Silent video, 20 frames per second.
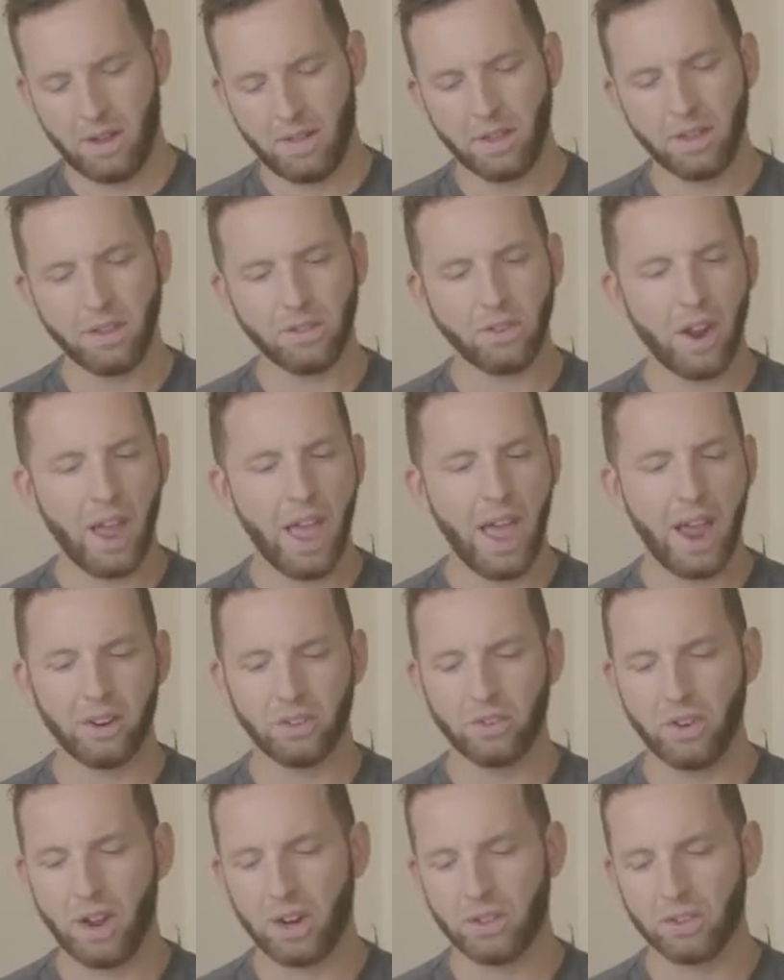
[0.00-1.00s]
I think these are
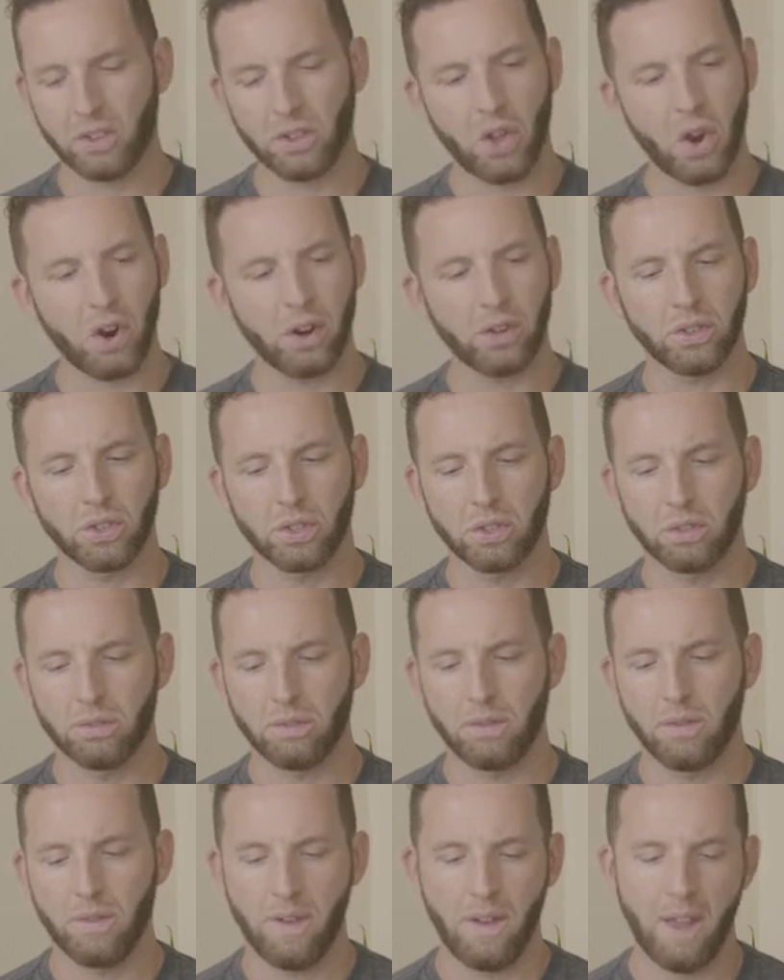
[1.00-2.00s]
extra, extra large,
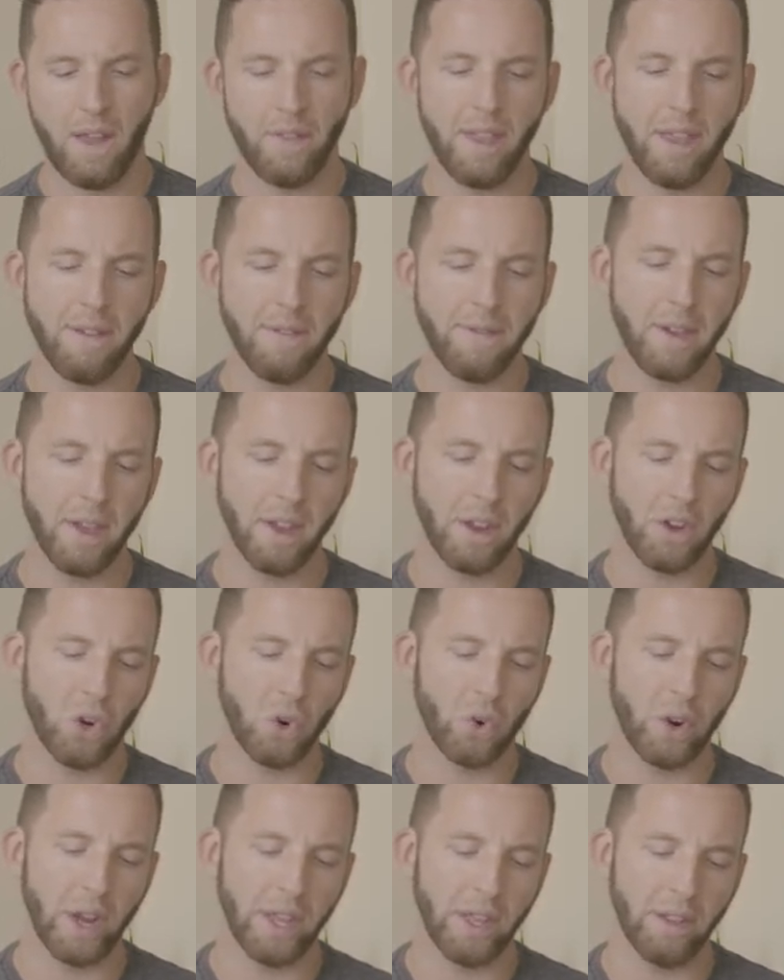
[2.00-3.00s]
and they fit
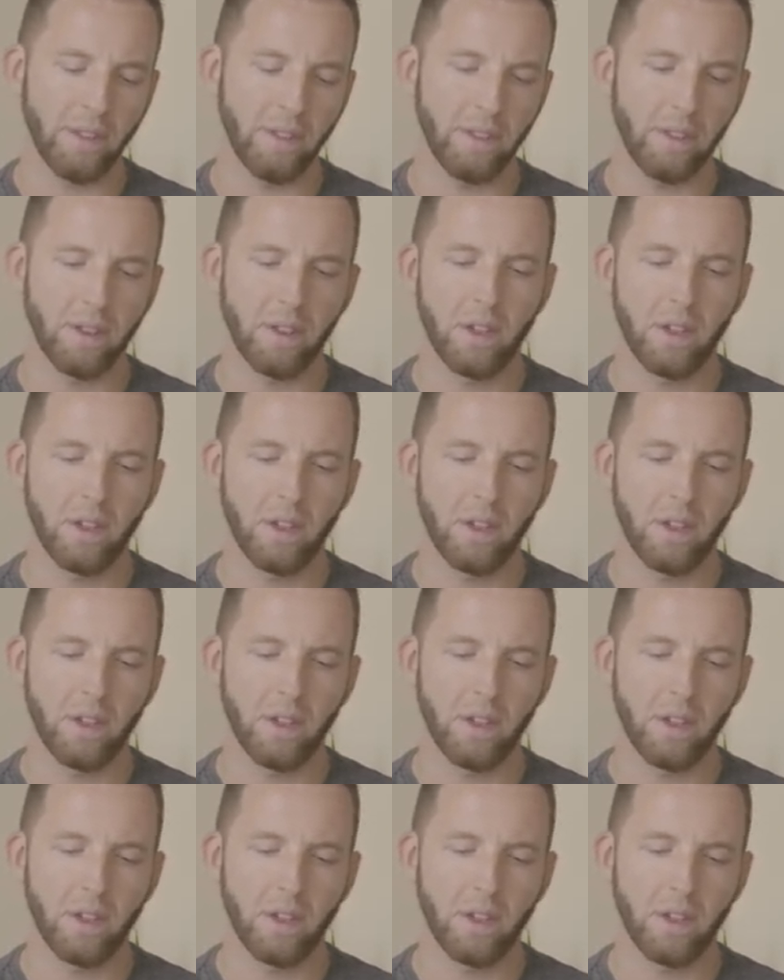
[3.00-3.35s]
great.